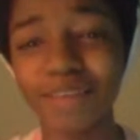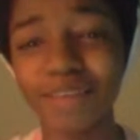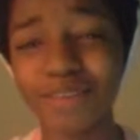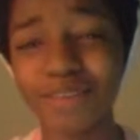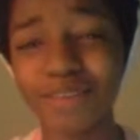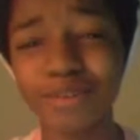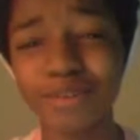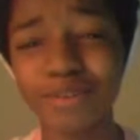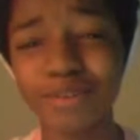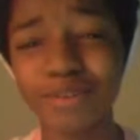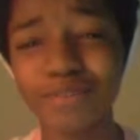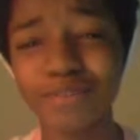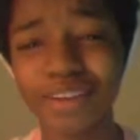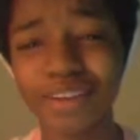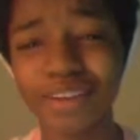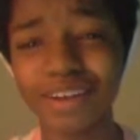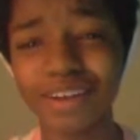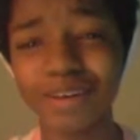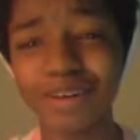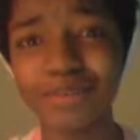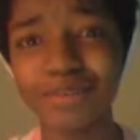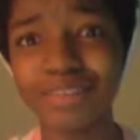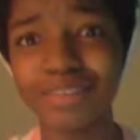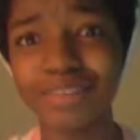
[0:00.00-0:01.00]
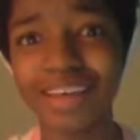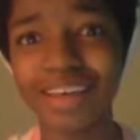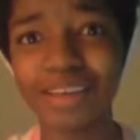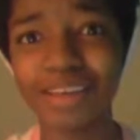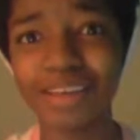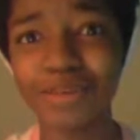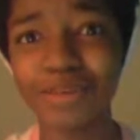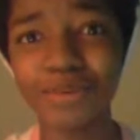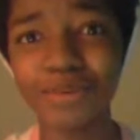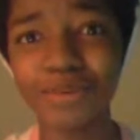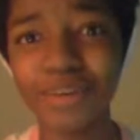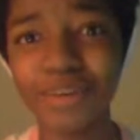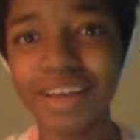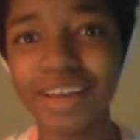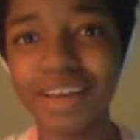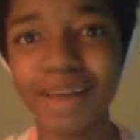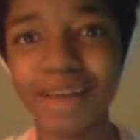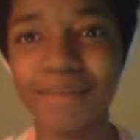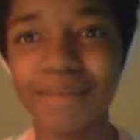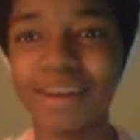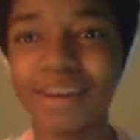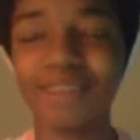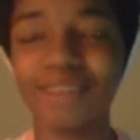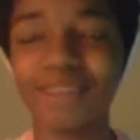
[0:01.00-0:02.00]
YouTube videos that you can get
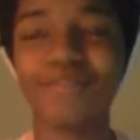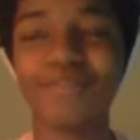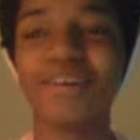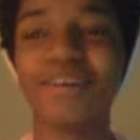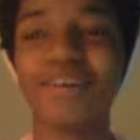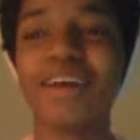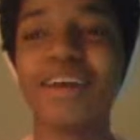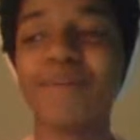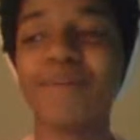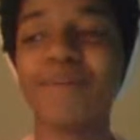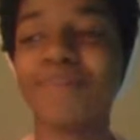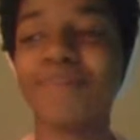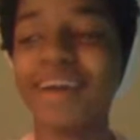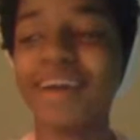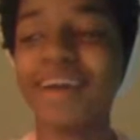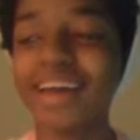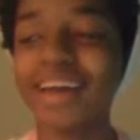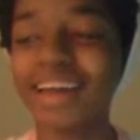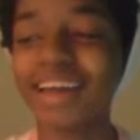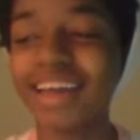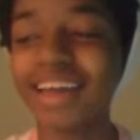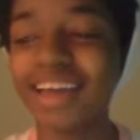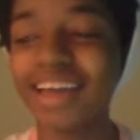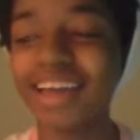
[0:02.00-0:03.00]
money for it, but